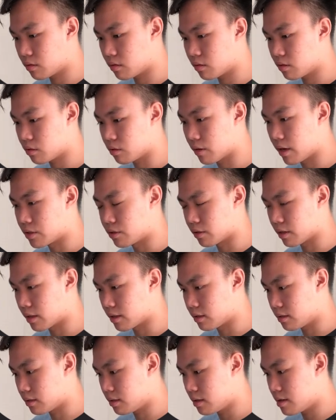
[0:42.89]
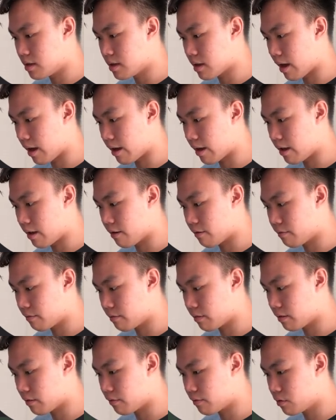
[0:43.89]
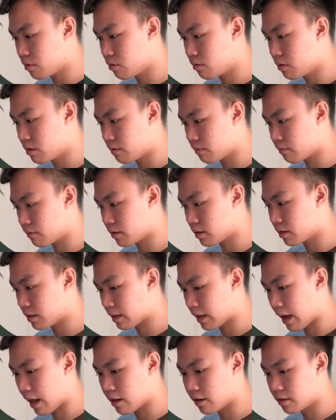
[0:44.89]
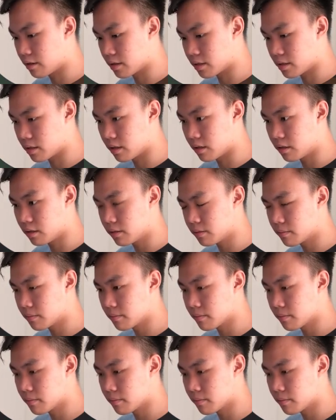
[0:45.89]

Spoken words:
So as you can see, I have a few different calendars here.